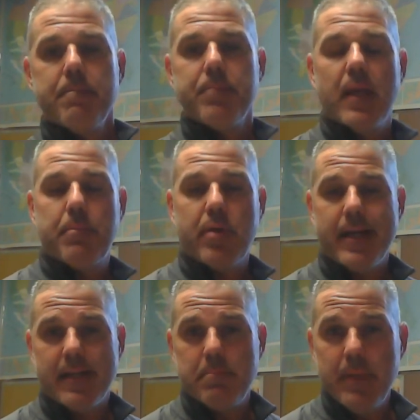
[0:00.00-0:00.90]
A
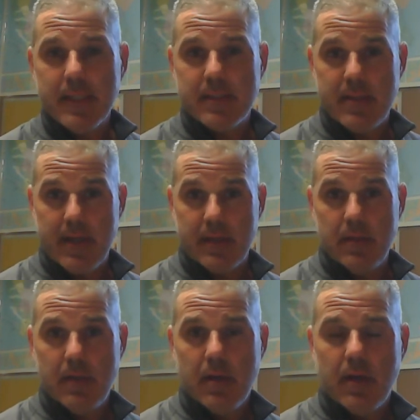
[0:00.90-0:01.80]
product mix
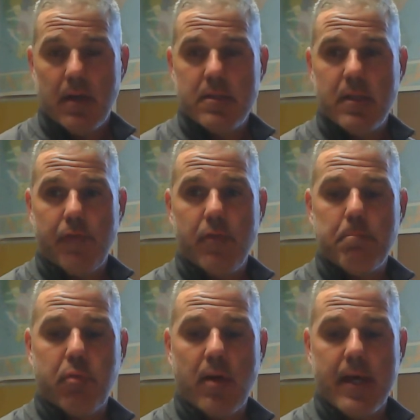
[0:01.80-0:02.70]
then are
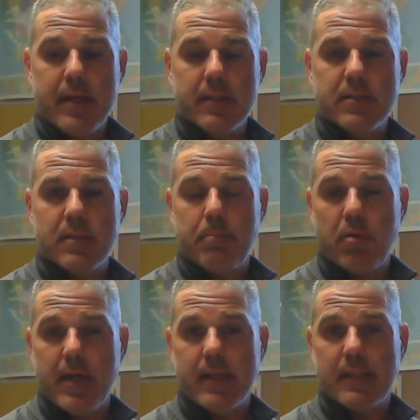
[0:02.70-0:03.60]
different products and
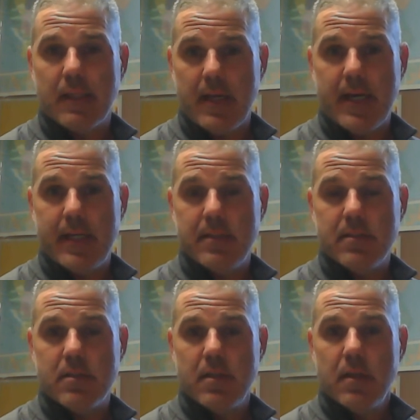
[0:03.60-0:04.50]
product
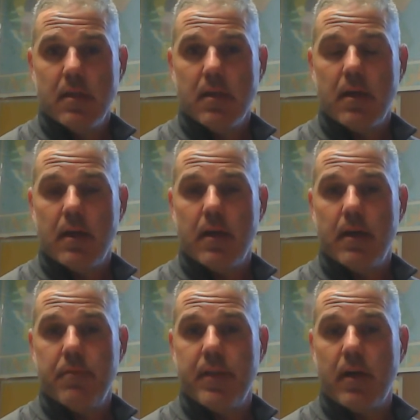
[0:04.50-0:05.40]
lines
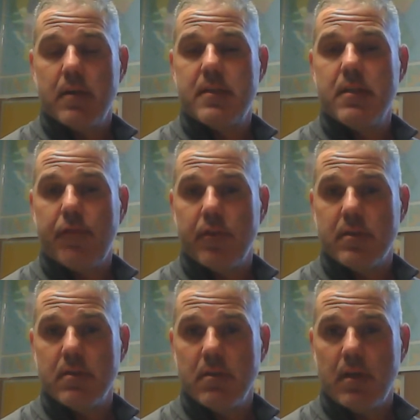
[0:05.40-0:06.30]
that are
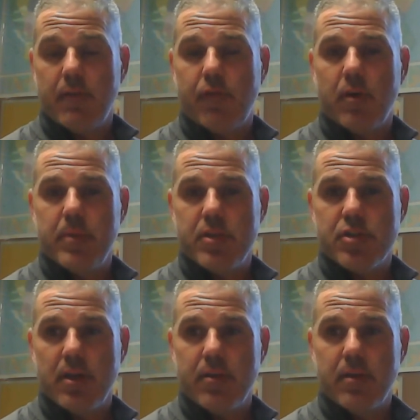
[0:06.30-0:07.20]
different from each
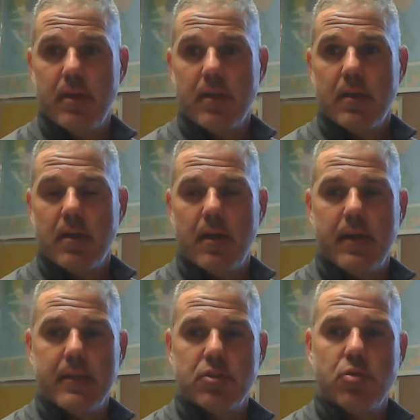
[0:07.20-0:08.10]
other.
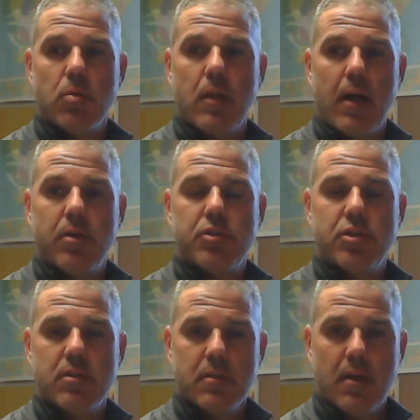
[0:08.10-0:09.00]
And so
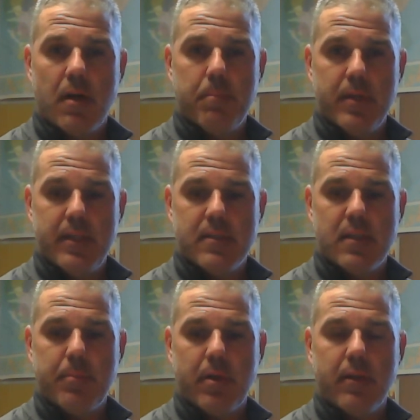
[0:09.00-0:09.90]
large companies
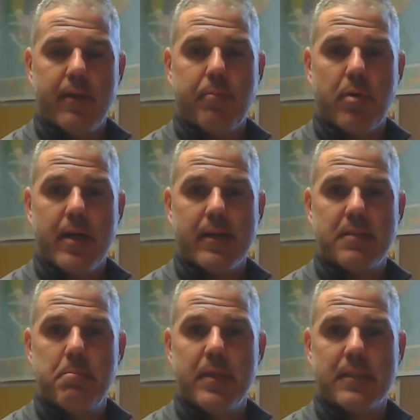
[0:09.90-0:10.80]
typically have product
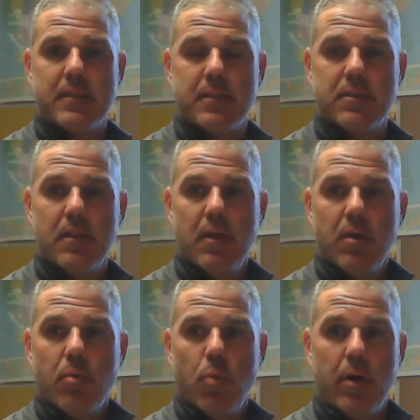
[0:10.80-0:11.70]
mixes
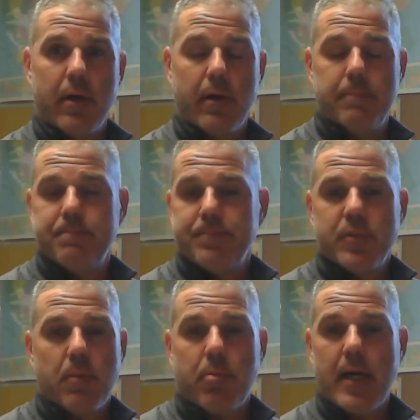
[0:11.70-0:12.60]
where
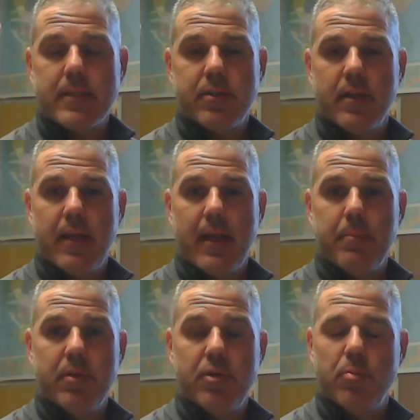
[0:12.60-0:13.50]
your Procter &
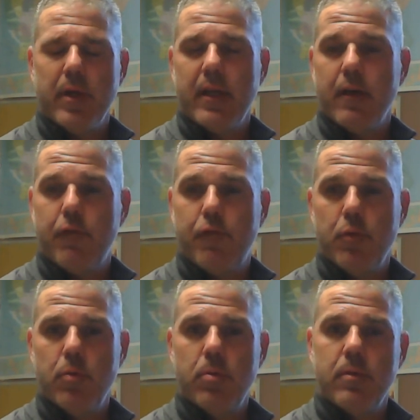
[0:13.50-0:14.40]
Gamble and you might have
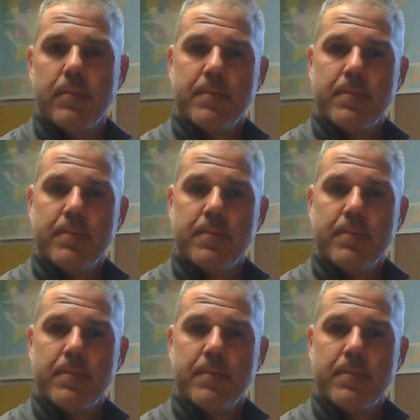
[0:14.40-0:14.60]
food,